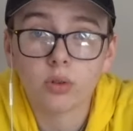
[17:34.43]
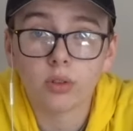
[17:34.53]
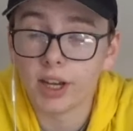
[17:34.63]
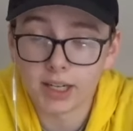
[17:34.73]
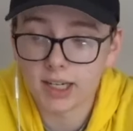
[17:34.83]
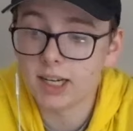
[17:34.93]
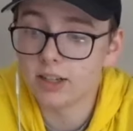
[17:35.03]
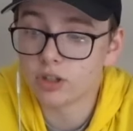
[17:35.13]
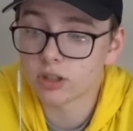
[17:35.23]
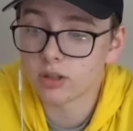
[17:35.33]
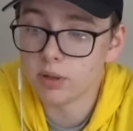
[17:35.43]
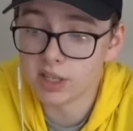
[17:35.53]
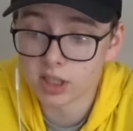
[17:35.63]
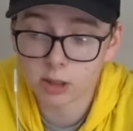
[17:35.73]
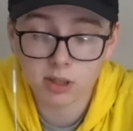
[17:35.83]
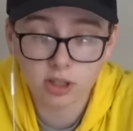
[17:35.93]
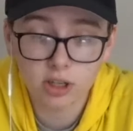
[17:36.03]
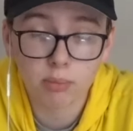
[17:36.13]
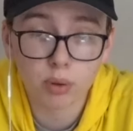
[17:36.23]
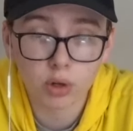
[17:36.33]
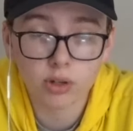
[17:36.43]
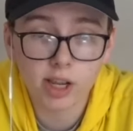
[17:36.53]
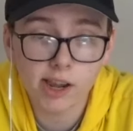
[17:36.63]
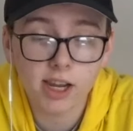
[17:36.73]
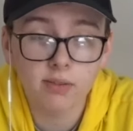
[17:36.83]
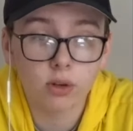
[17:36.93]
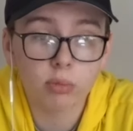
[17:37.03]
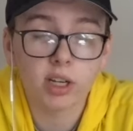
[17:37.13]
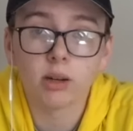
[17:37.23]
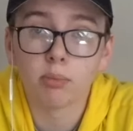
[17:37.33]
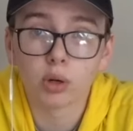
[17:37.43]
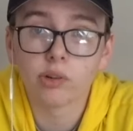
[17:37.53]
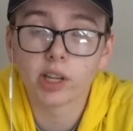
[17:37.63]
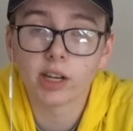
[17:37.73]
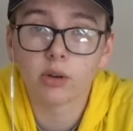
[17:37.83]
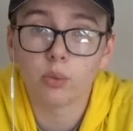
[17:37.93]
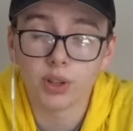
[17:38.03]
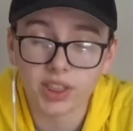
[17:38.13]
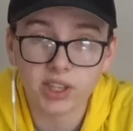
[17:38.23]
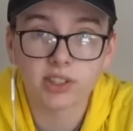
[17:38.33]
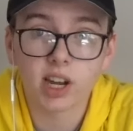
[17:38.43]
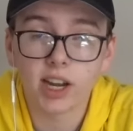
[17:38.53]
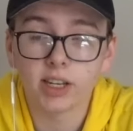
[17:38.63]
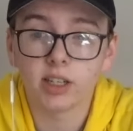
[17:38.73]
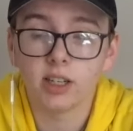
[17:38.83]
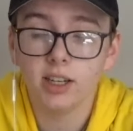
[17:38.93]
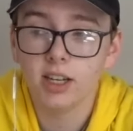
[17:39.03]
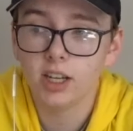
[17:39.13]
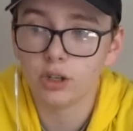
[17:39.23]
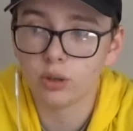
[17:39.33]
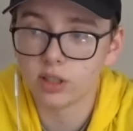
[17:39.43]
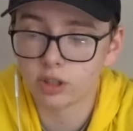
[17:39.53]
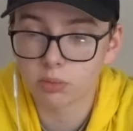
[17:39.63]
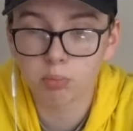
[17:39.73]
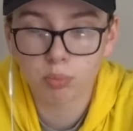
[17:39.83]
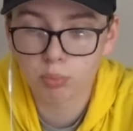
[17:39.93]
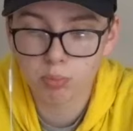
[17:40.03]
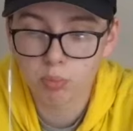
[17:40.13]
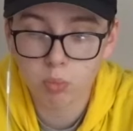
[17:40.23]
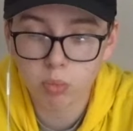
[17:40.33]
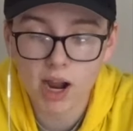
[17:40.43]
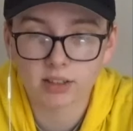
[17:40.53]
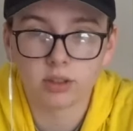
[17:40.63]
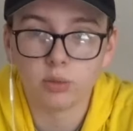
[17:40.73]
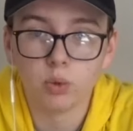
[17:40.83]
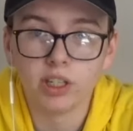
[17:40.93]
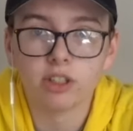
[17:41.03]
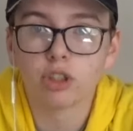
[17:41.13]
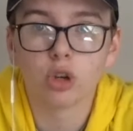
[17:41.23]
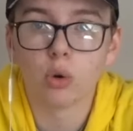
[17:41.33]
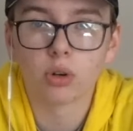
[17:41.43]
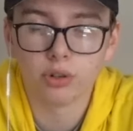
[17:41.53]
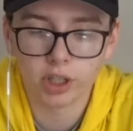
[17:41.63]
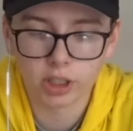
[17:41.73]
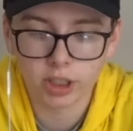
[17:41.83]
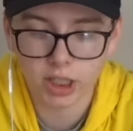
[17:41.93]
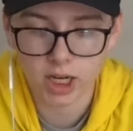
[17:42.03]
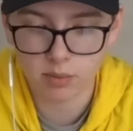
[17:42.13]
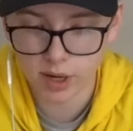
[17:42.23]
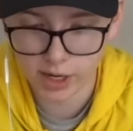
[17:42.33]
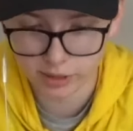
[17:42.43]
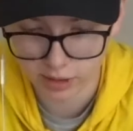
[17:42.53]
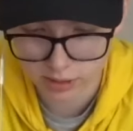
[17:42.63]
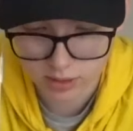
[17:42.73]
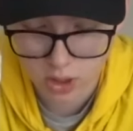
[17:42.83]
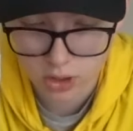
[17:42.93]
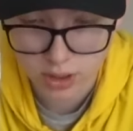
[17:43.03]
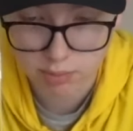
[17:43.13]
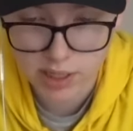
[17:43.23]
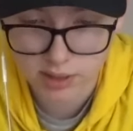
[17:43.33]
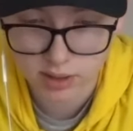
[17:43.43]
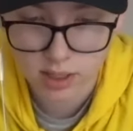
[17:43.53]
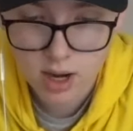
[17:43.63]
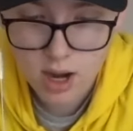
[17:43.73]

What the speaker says: Like, it's just amazing, especially in a burn deck. If you're playing a burn deck with this guy in it, you can just practically win so early on in the game. I think this card's amazing.